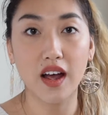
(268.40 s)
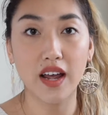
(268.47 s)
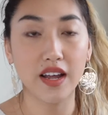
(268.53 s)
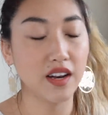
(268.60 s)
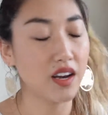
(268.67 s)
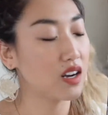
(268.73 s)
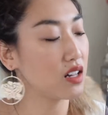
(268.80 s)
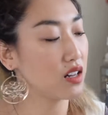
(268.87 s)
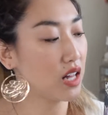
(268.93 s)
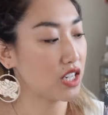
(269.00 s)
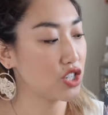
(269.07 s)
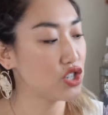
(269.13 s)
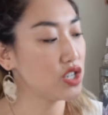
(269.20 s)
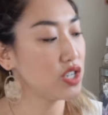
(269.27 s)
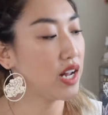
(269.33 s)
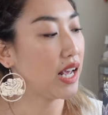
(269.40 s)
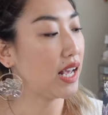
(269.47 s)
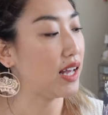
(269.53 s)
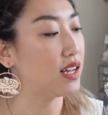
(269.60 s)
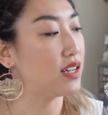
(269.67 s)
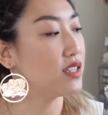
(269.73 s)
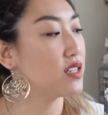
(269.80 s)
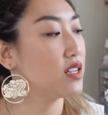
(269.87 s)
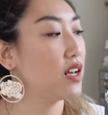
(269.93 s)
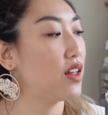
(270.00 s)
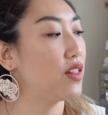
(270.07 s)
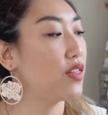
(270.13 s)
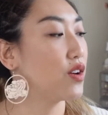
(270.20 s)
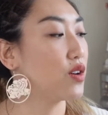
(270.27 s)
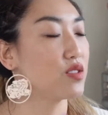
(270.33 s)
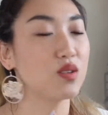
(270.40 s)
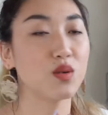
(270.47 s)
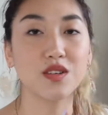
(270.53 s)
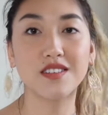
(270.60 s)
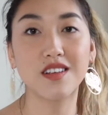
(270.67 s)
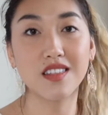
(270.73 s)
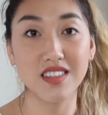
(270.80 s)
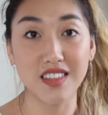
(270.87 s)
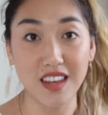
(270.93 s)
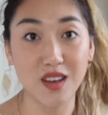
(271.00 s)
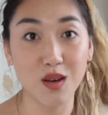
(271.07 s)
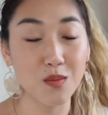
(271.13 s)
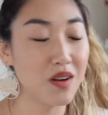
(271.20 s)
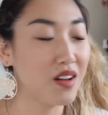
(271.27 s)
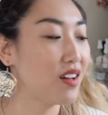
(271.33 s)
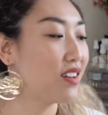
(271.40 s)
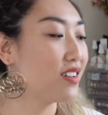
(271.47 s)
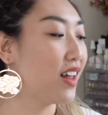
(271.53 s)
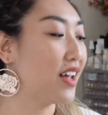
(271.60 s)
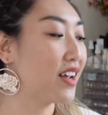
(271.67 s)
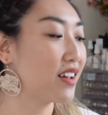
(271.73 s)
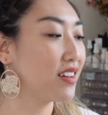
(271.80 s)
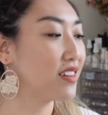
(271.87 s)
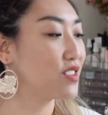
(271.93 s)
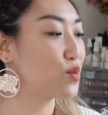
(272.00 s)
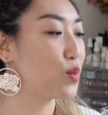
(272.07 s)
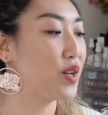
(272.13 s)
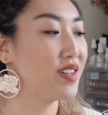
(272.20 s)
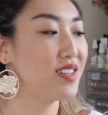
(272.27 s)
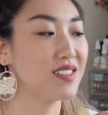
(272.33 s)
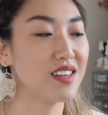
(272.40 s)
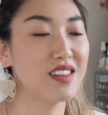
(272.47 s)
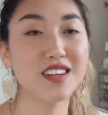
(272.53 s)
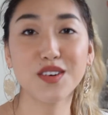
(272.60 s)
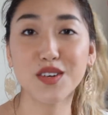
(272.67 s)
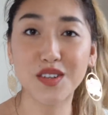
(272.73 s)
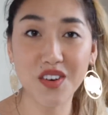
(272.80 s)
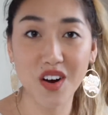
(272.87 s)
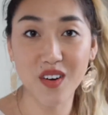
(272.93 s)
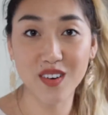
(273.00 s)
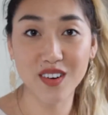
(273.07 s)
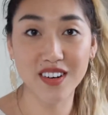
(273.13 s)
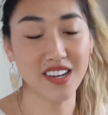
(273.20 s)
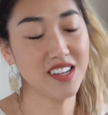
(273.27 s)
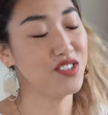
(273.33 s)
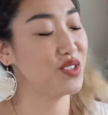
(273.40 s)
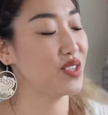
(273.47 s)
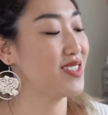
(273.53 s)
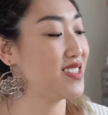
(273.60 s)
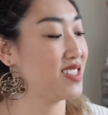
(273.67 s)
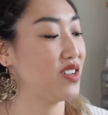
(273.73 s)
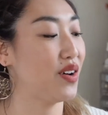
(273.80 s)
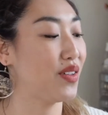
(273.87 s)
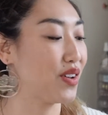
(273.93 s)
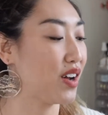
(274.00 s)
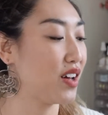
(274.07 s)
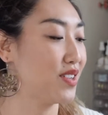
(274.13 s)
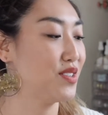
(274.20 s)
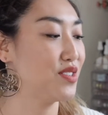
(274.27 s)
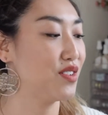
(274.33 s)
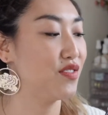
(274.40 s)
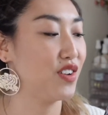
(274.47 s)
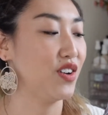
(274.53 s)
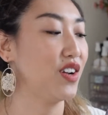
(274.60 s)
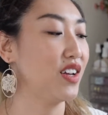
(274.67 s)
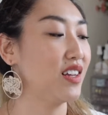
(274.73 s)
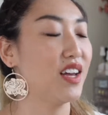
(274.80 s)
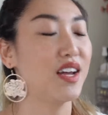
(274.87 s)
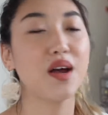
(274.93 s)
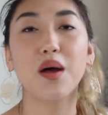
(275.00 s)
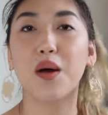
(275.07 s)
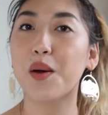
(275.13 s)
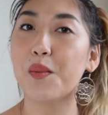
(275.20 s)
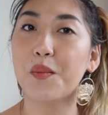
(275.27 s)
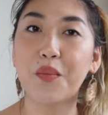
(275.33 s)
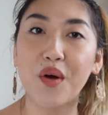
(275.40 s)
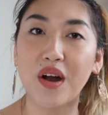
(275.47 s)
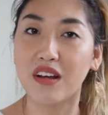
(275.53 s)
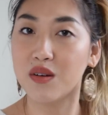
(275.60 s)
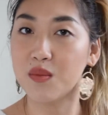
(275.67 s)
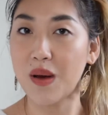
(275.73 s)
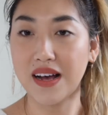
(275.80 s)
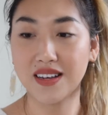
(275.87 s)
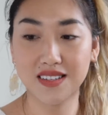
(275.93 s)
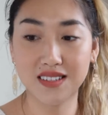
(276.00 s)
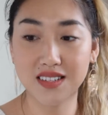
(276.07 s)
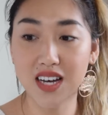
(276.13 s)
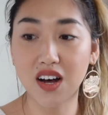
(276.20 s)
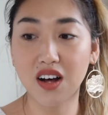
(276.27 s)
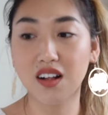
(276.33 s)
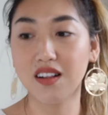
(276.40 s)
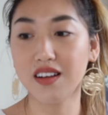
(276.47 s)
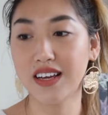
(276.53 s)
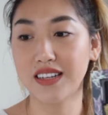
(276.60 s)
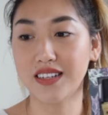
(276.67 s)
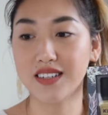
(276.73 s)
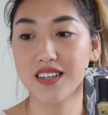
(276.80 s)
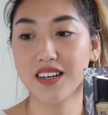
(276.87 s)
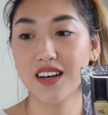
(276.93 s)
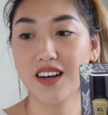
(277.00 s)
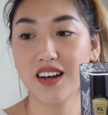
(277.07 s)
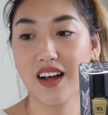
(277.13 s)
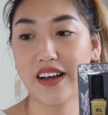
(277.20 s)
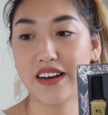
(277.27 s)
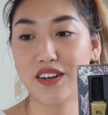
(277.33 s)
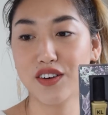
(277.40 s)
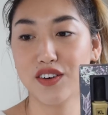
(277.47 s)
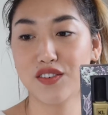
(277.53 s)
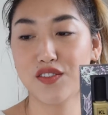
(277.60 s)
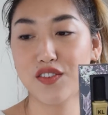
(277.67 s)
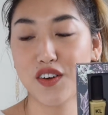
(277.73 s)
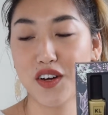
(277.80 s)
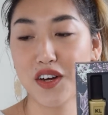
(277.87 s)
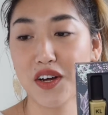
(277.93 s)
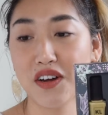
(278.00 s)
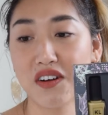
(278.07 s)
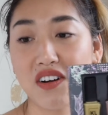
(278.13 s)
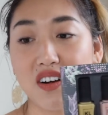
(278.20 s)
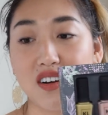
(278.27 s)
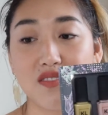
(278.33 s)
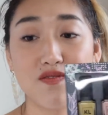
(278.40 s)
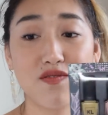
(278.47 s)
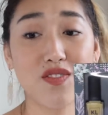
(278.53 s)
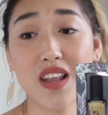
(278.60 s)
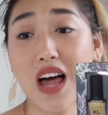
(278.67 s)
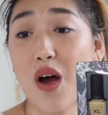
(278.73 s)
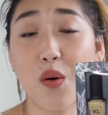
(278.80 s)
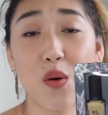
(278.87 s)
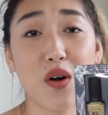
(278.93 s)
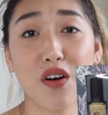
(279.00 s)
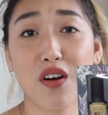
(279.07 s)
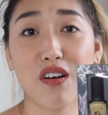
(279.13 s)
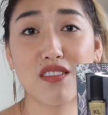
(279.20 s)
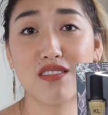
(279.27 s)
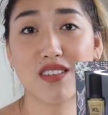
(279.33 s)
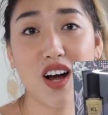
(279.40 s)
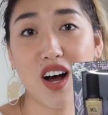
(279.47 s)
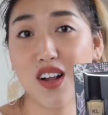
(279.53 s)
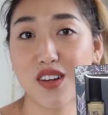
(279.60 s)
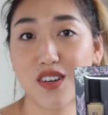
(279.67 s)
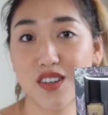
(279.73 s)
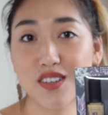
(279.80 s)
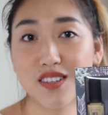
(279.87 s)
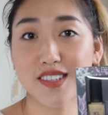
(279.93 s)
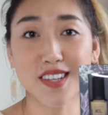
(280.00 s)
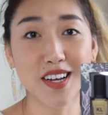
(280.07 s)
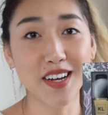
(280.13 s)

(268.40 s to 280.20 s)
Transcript: in a collection and there's always a theme like this one is ethereal garden as you can see all the colors are very like bright and pastel and kind of flower colors,